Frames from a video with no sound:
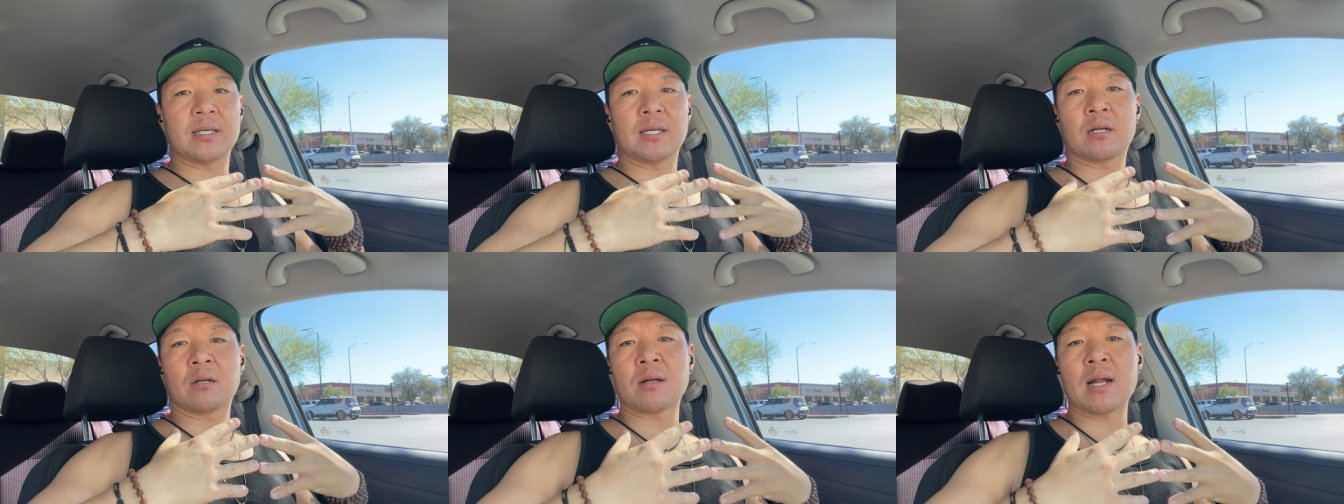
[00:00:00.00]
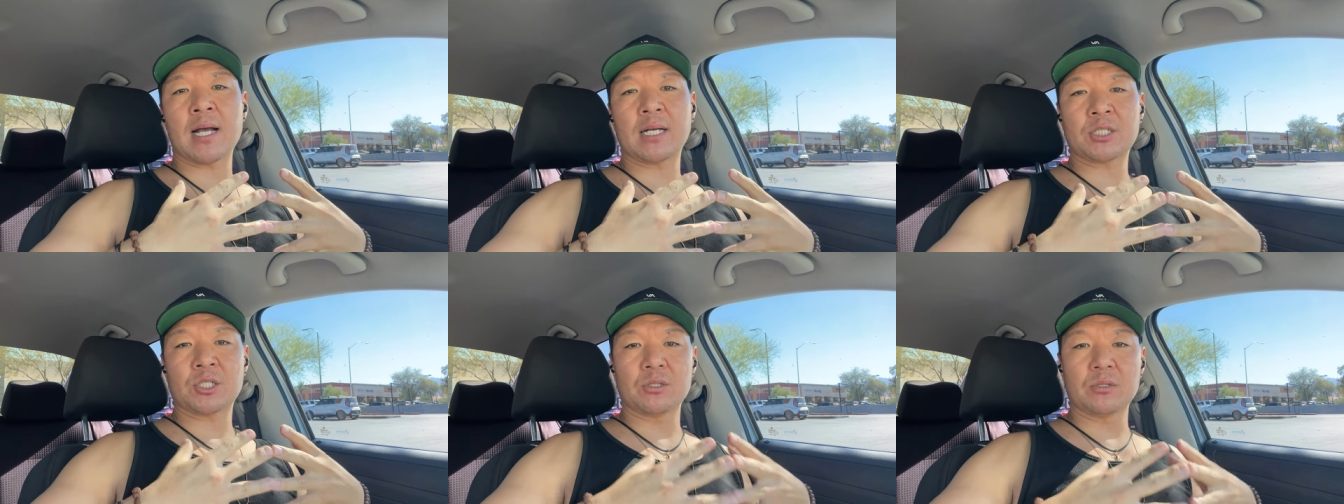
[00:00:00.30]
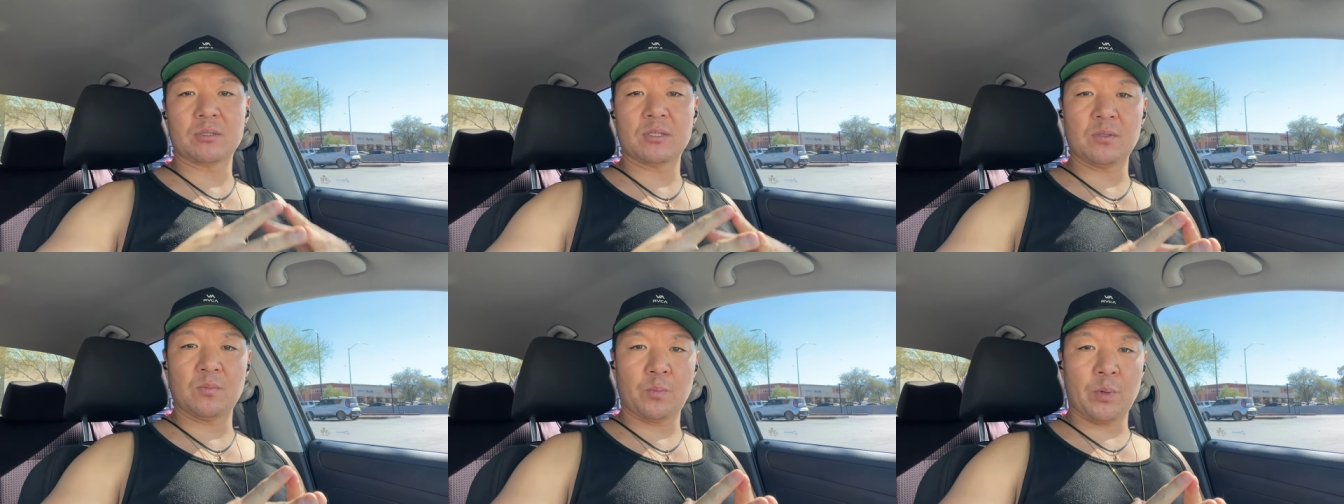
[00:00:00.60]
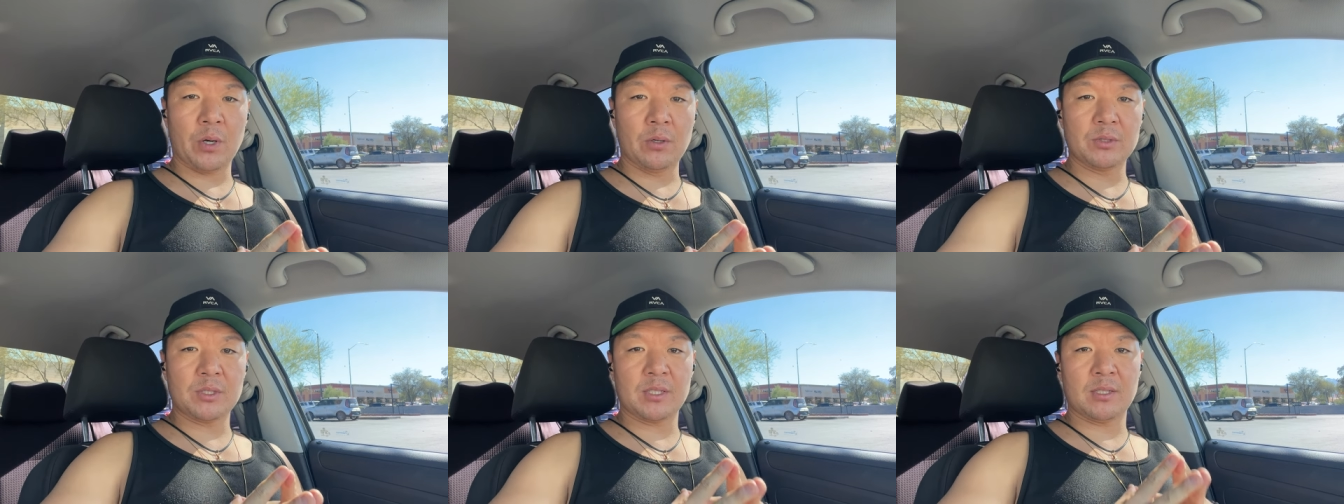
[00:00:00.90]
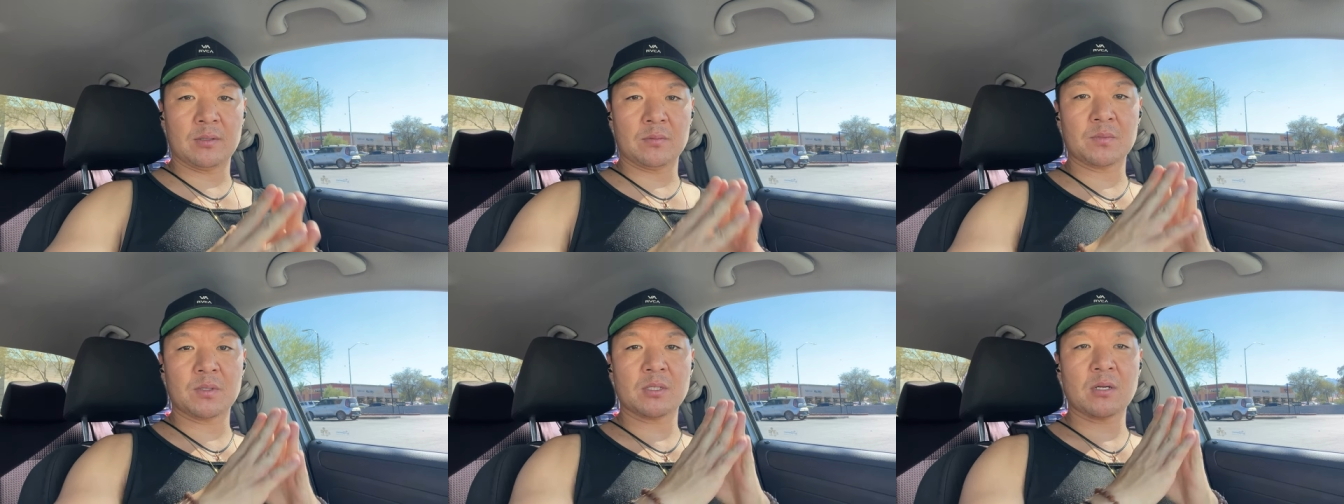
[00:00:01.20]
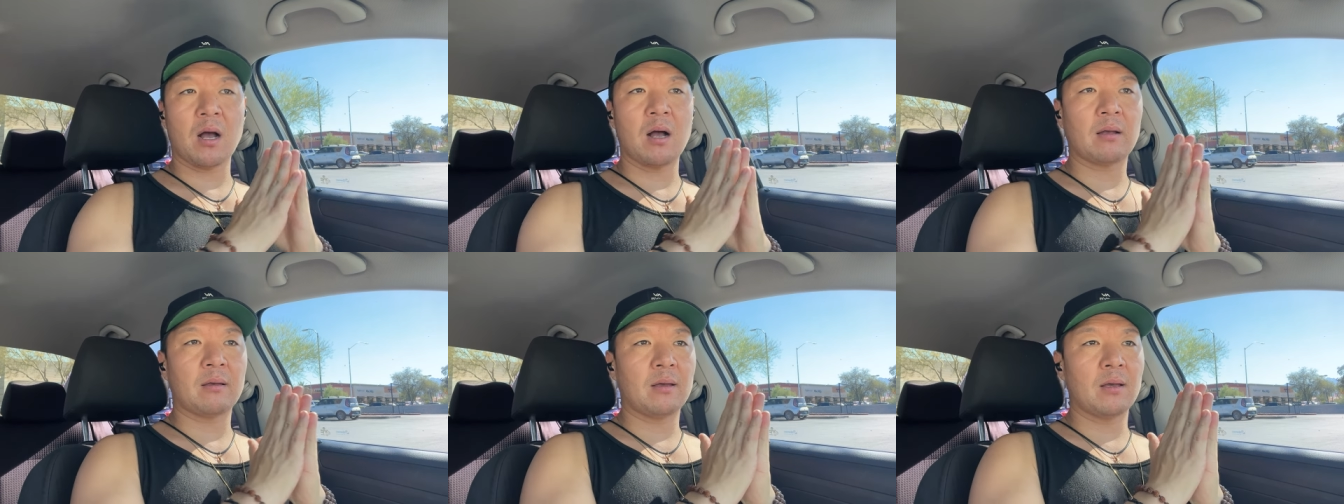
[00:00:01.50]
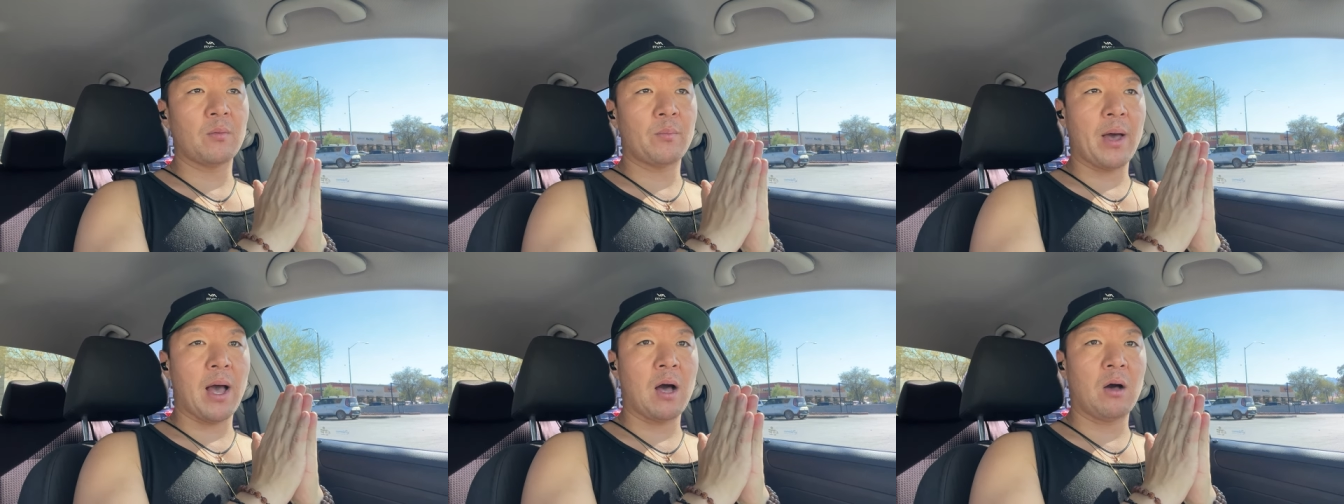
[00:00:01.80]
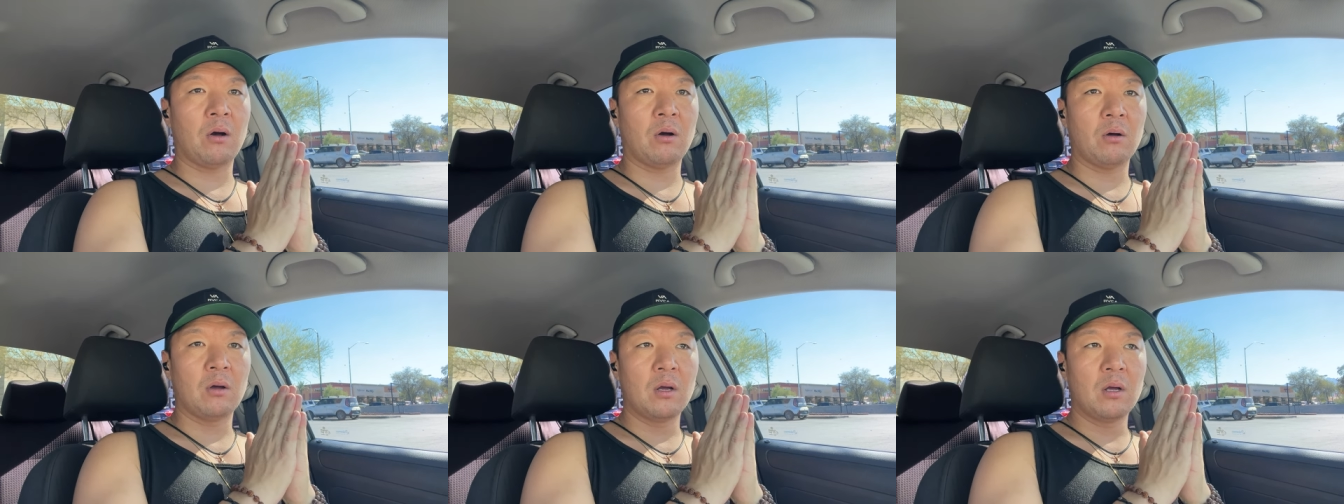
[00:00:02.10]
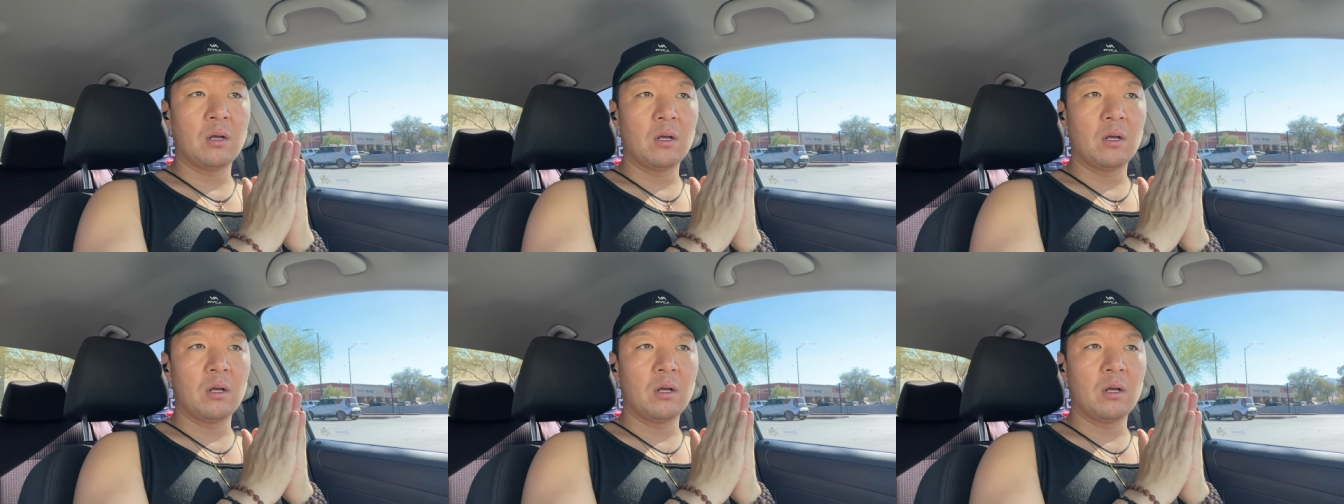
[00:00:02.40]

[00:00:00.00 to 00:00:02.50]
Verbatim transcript: international symposiums talking about,